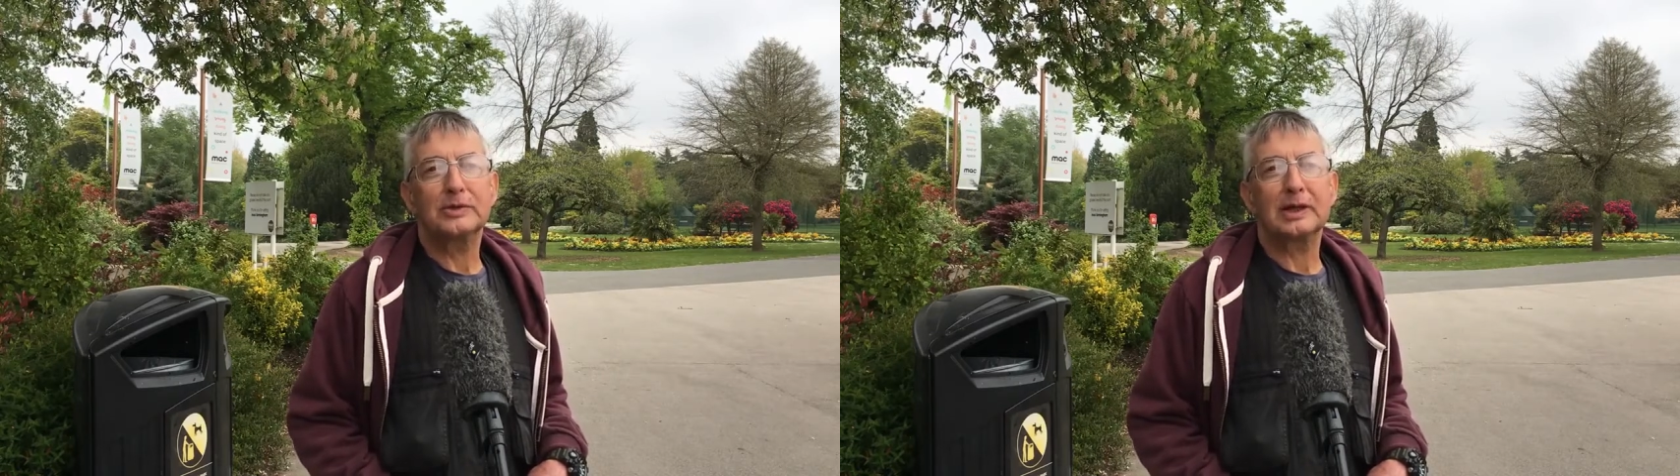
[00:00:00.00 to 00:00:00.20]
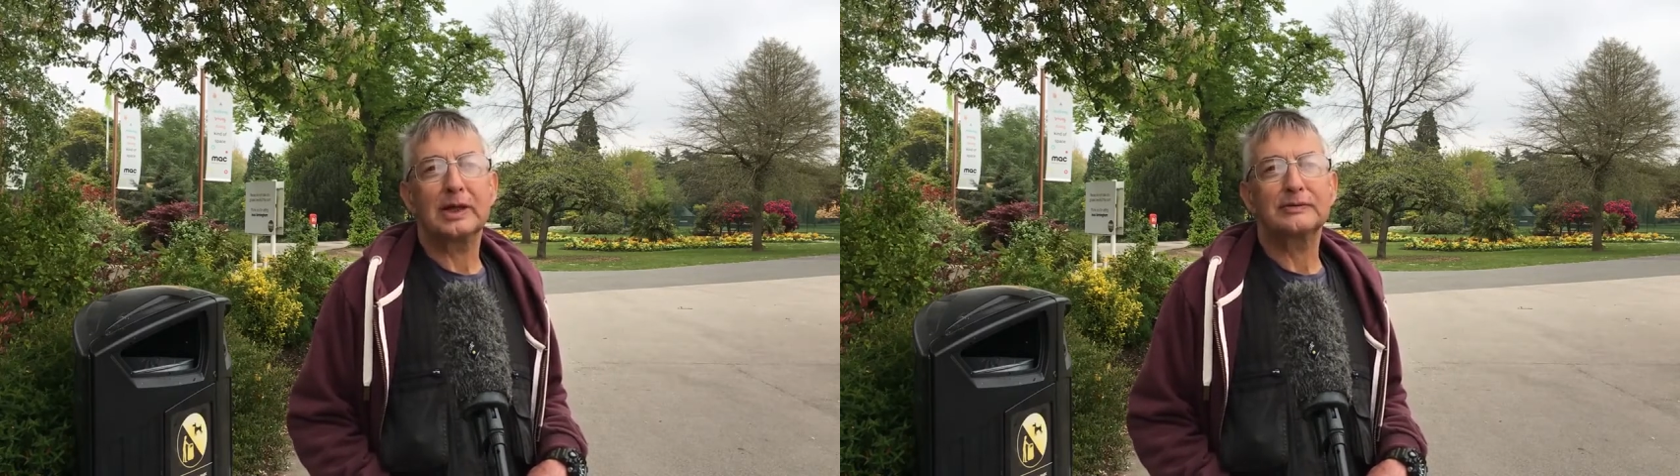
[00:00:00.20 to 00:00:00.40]

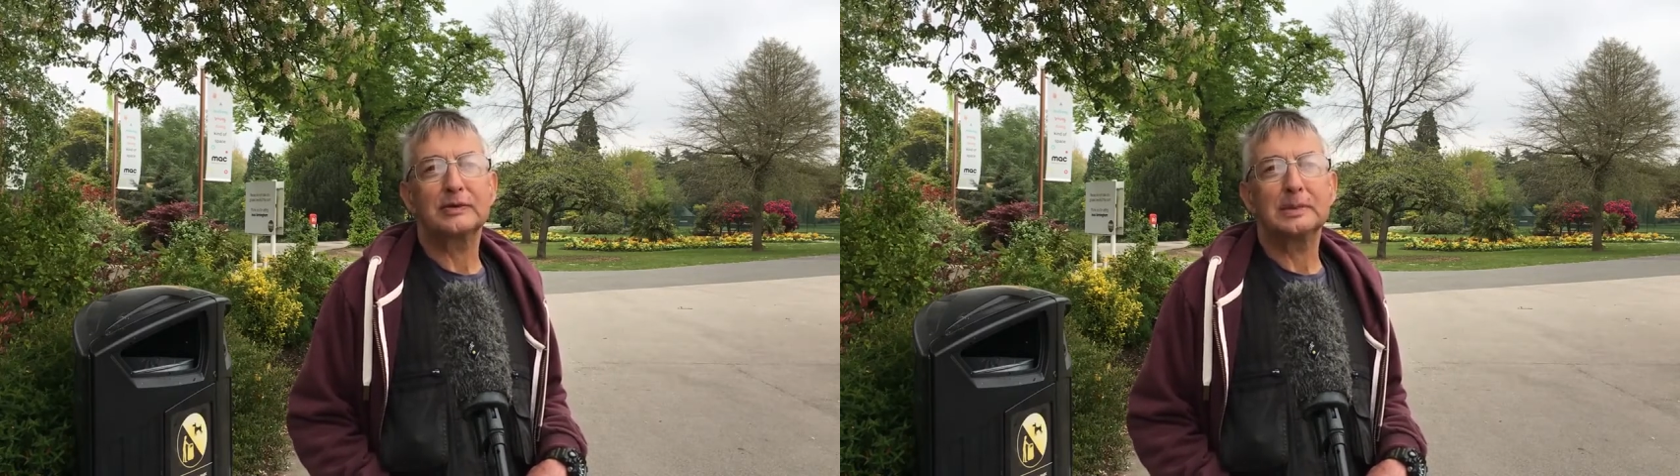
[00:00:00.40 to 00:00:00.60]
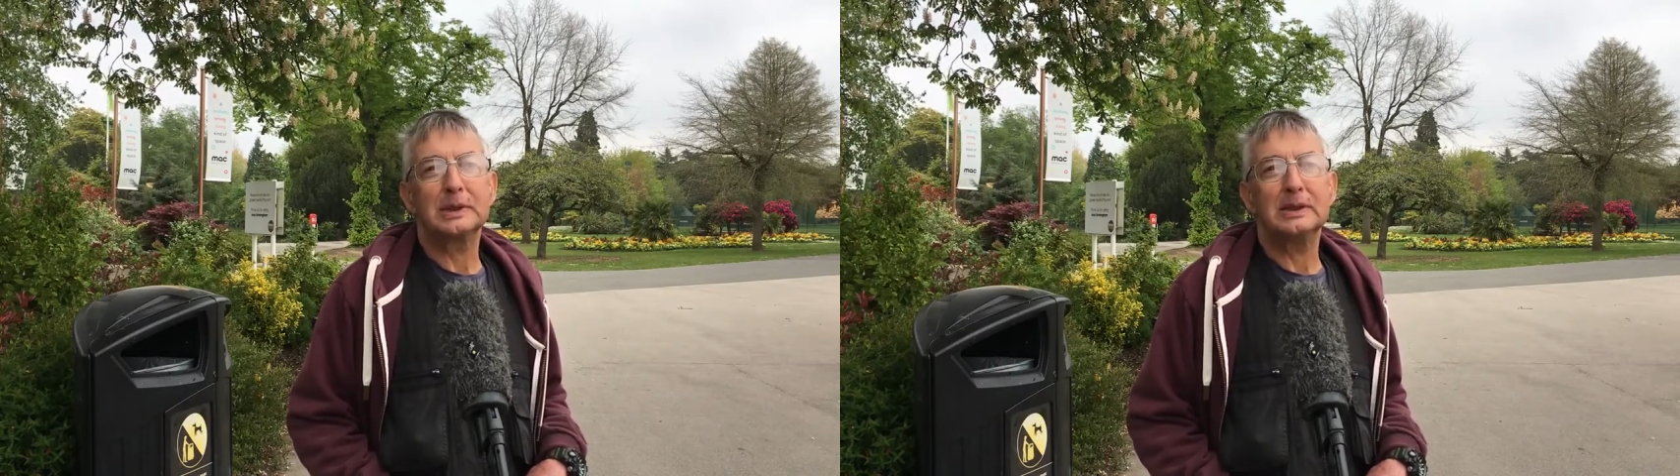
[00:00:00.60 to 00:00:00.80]
it'll have to
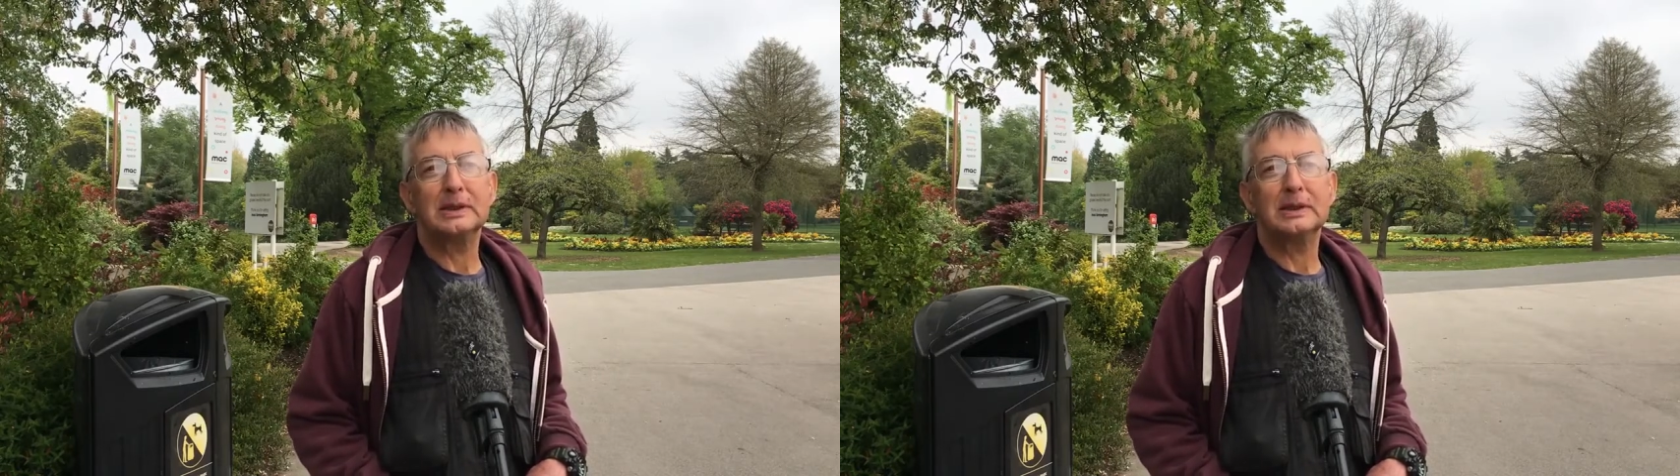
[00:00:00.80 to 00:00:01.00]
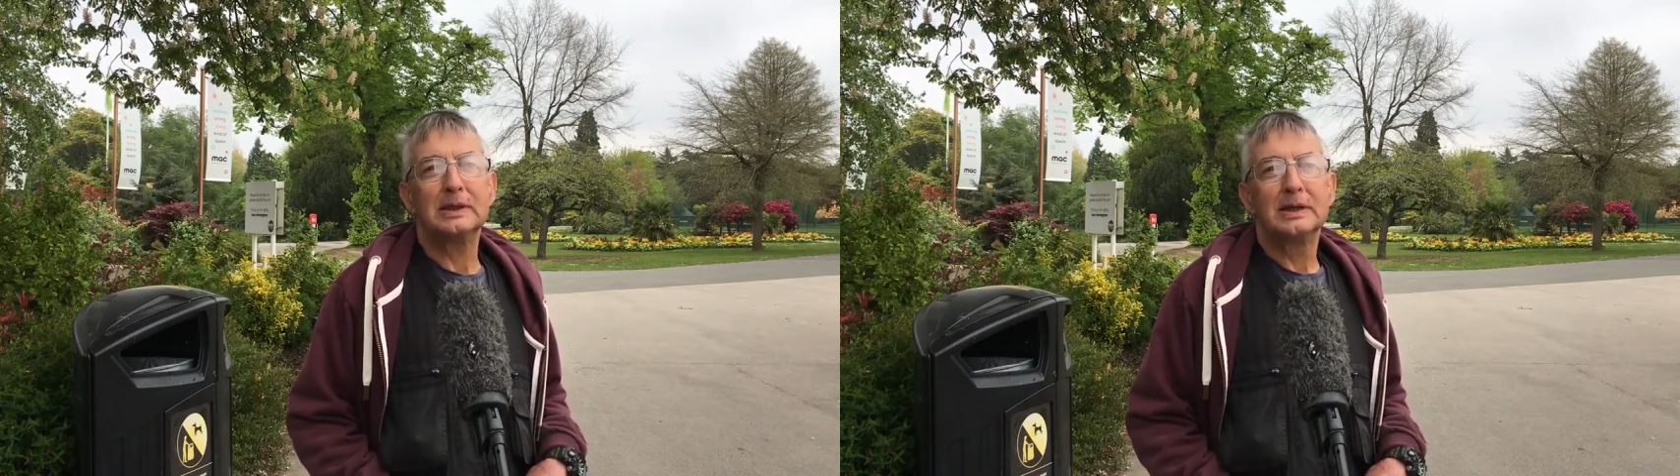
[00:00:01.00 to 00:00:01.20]

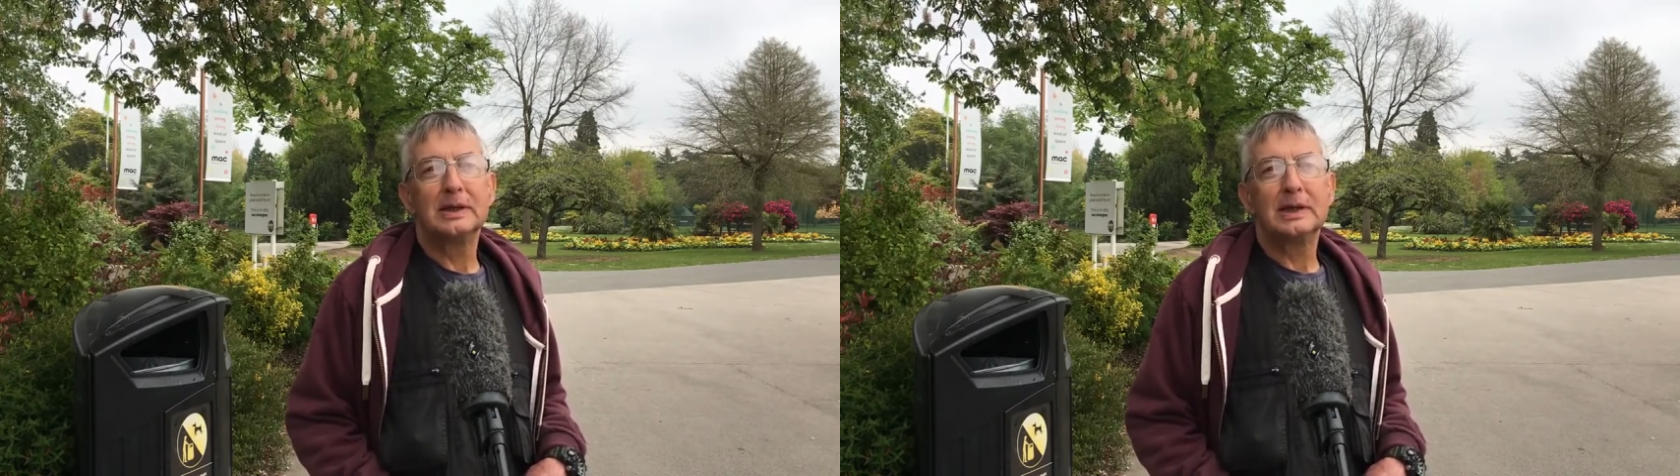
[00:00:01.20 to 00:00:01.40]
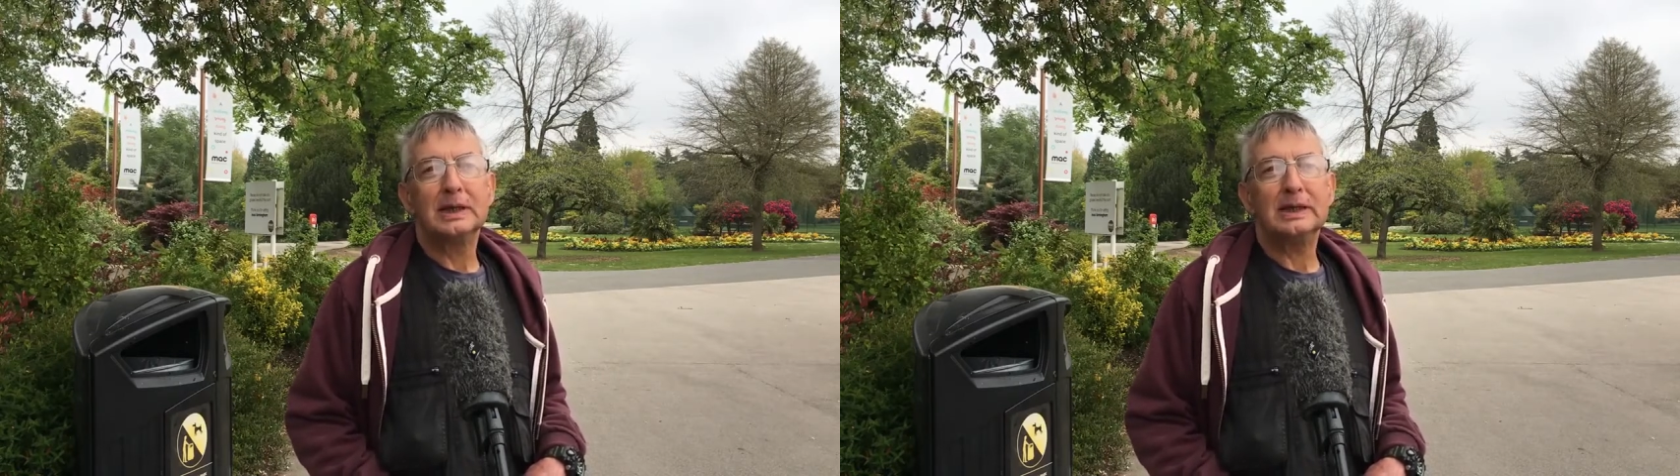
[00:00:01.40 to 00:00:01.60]
be
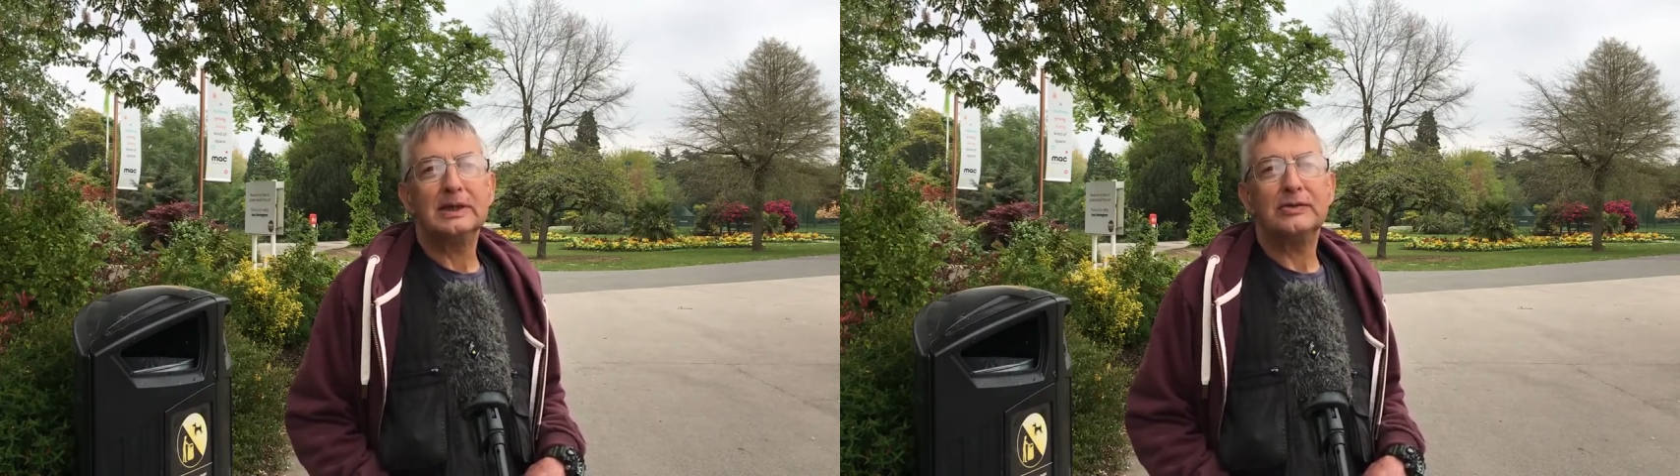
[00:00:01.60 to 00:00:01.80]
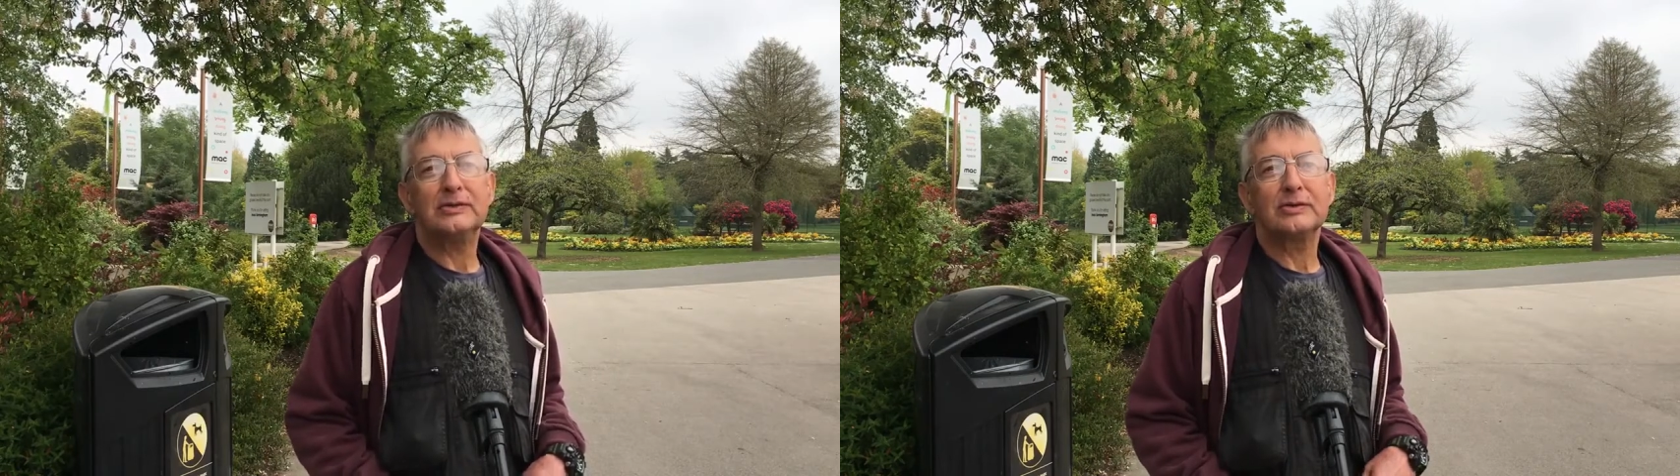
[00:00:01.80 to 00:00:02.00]

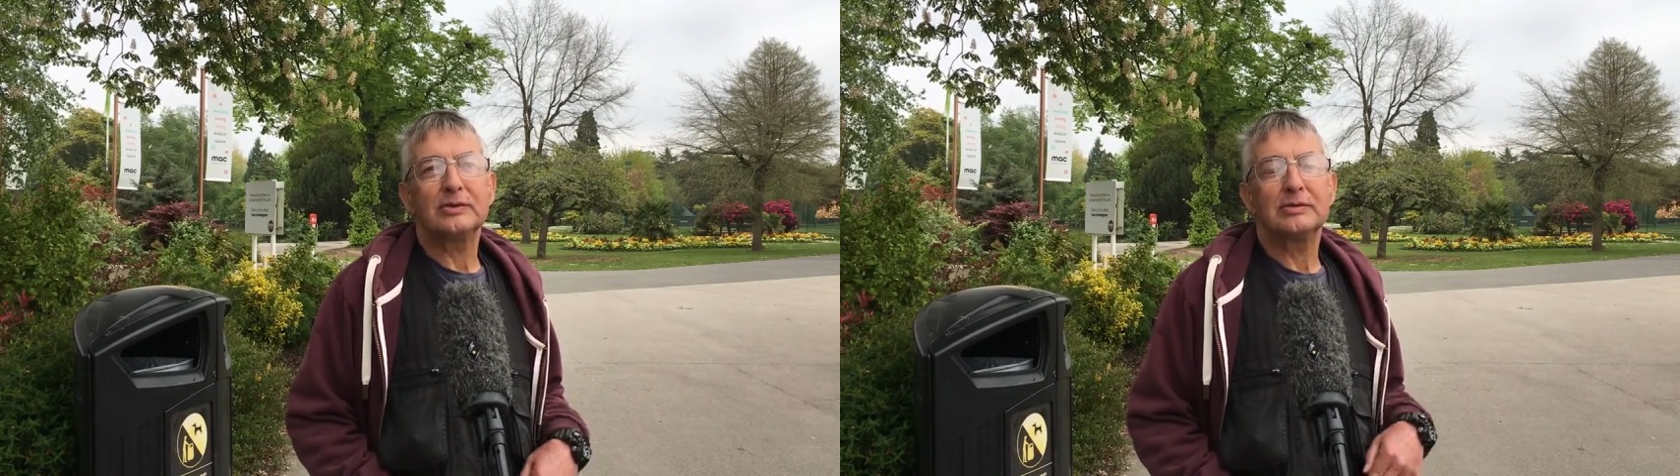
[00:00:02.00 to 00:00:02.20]
eased.